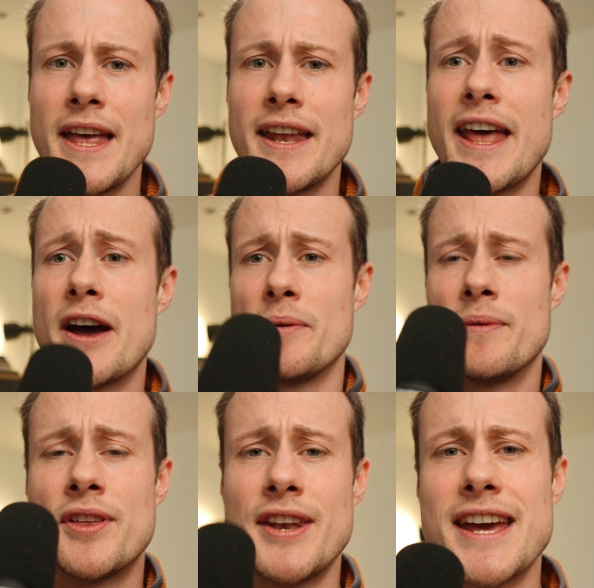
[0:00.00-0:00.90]
Now,
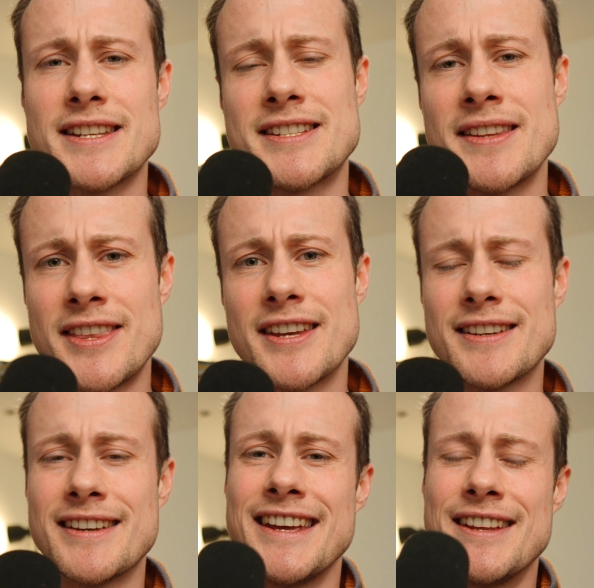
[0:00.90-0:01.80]
the next
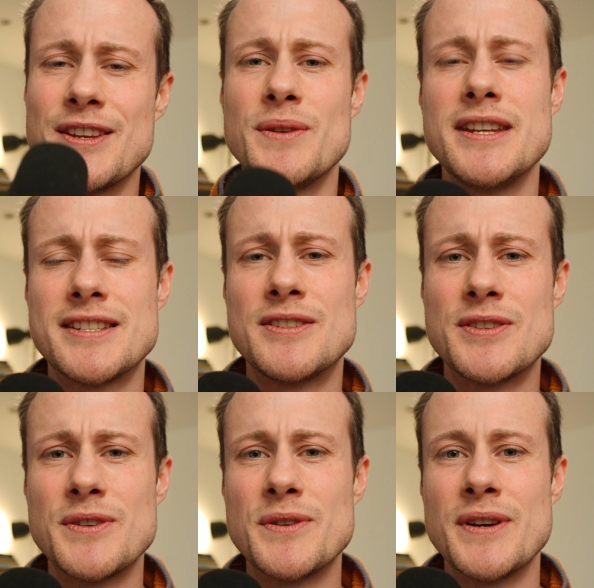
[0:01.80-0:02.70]
thing that you need to
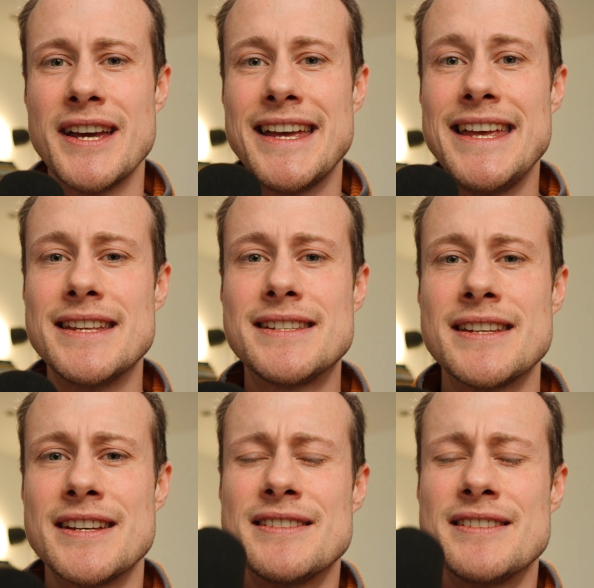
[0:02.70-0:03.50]
do is